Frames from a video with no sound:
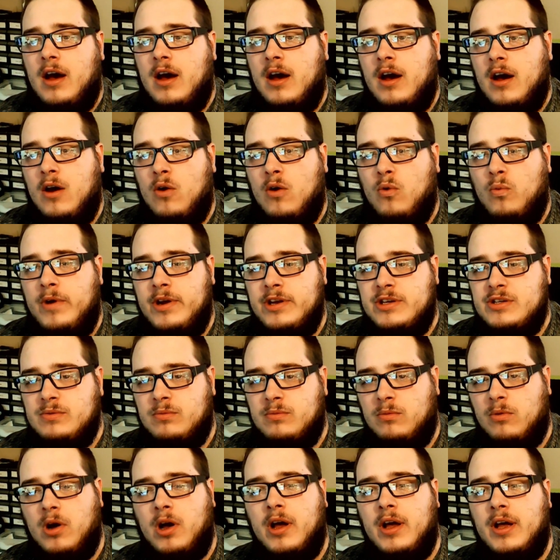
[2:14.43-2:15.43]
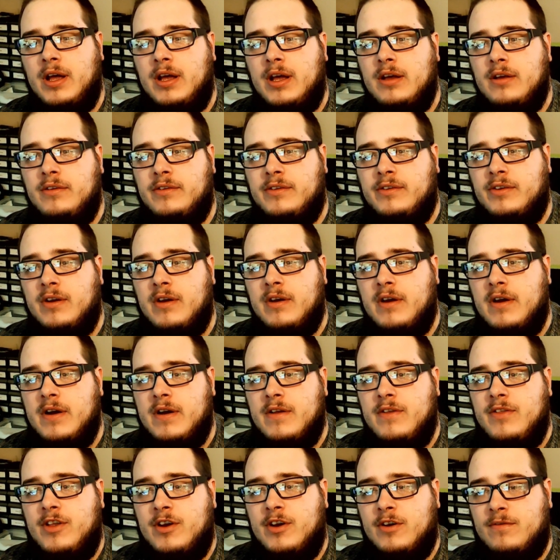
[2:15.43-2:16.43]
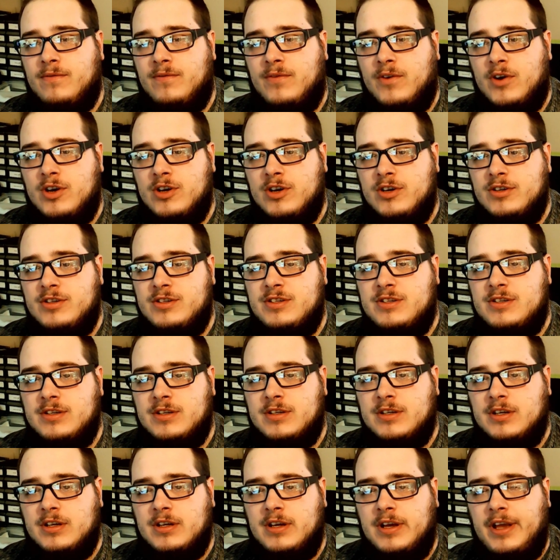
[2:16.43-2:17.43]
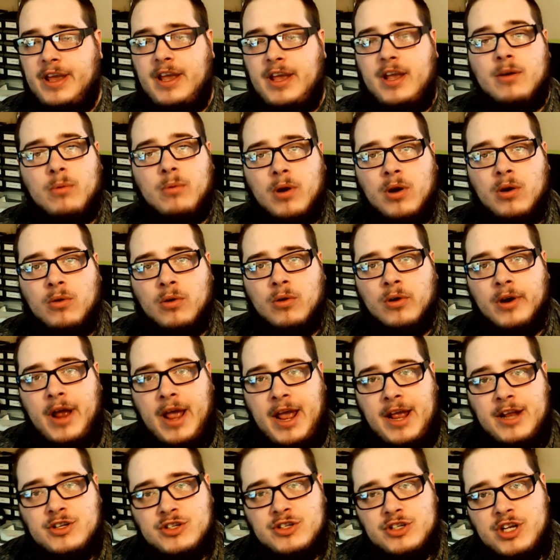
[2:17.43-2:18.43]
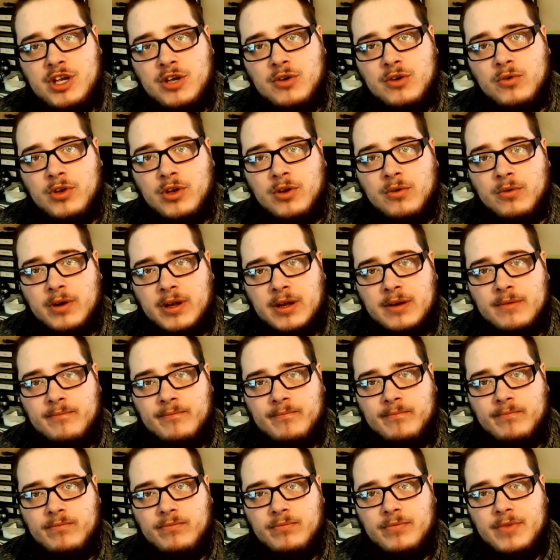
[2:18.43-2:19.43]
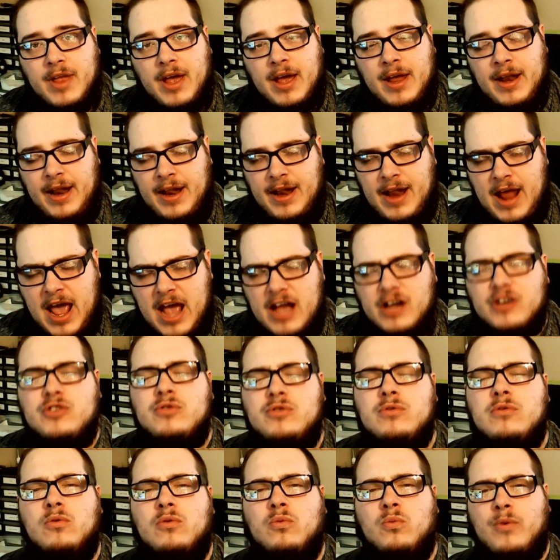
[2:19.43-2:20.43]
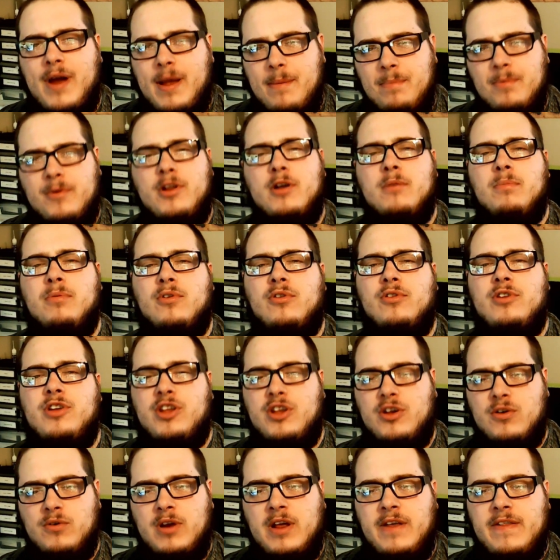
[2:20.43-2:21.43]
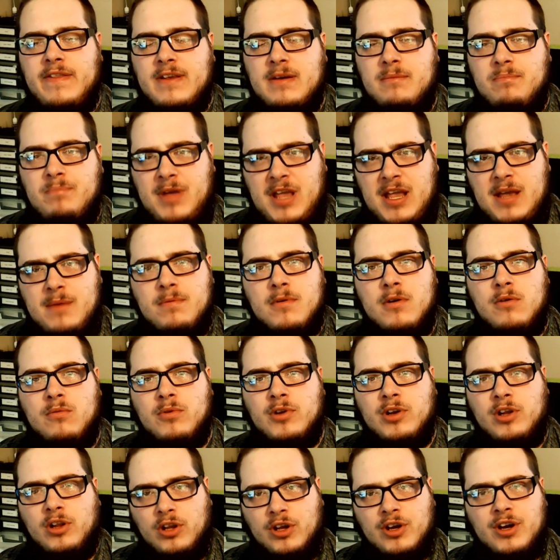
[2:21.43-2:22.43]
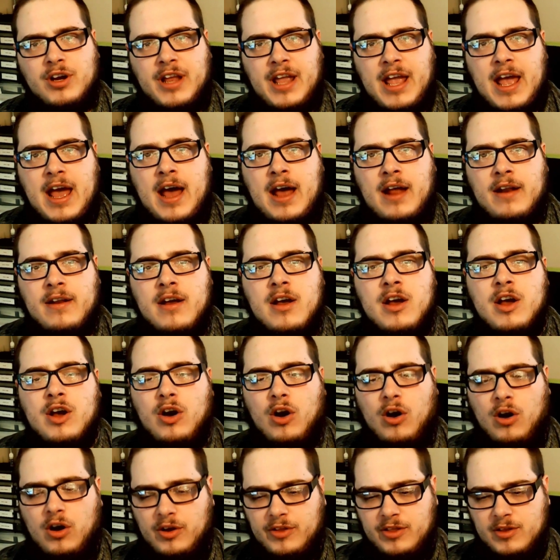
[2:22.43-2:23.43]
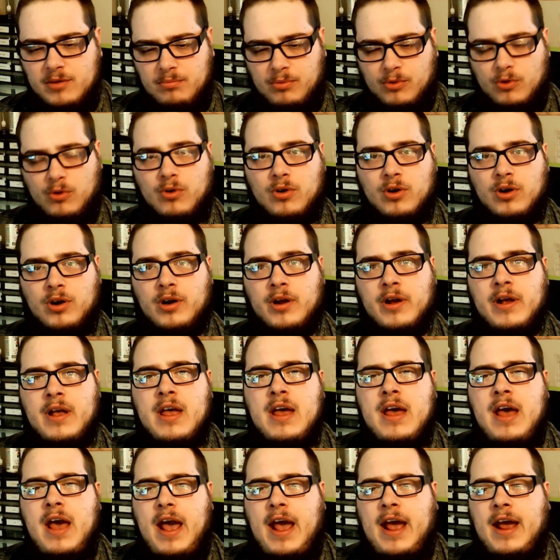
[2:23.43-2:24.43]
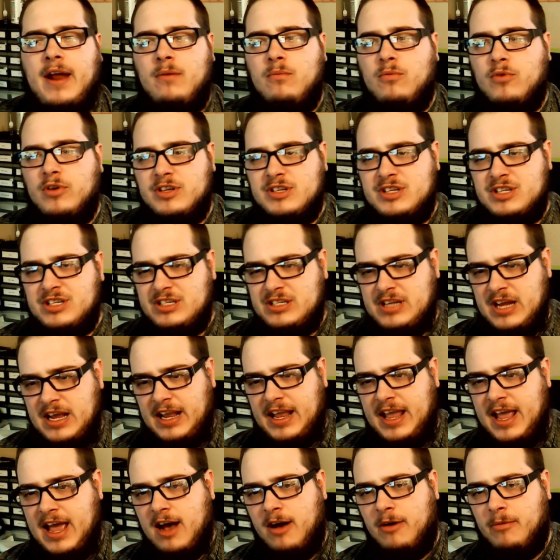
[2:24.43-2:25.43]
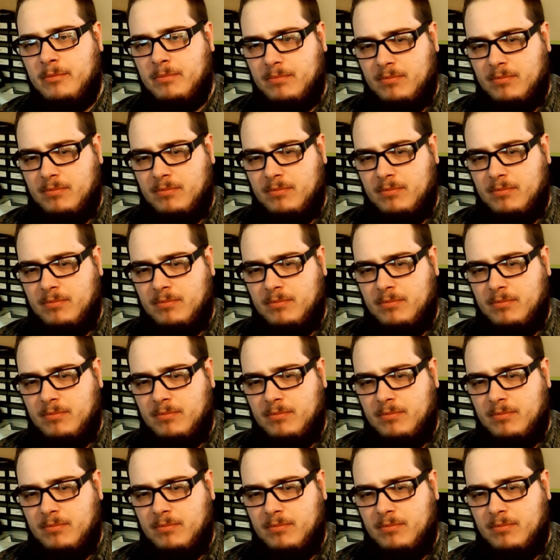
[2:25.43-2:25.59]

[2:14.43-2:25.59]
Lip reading: which was their first hero or HQ unit. An actual reputable unit that people would look at on the board and would stick out